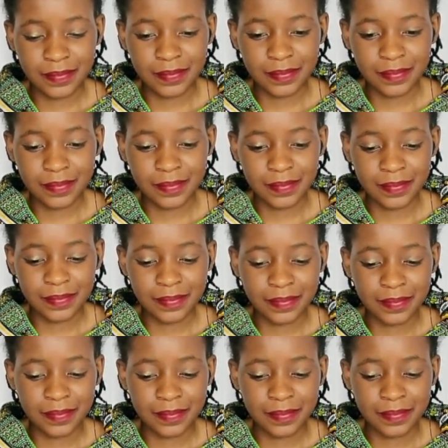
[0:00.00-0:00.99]

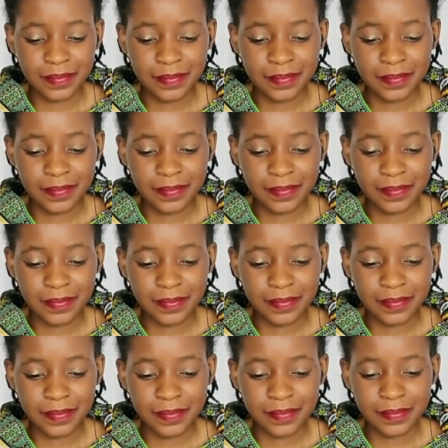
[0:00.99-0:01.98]

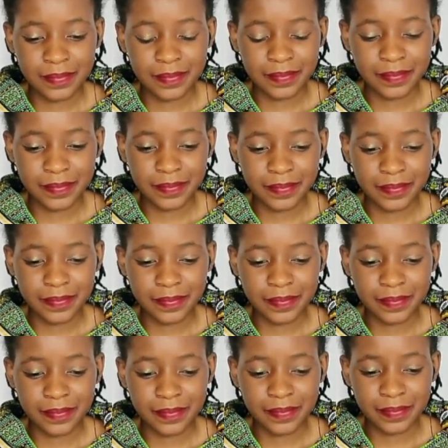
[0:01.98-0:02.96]

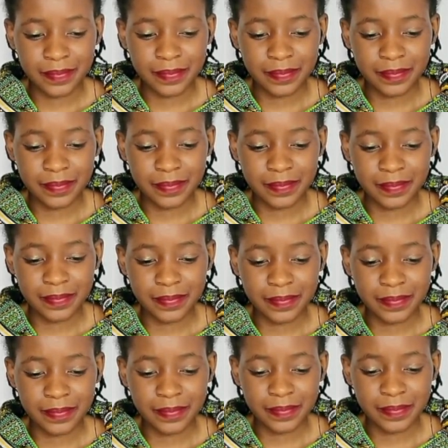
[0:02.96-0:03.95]

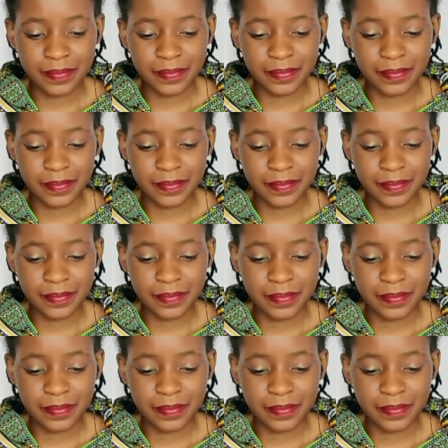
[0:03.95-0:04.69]
(no one is talking)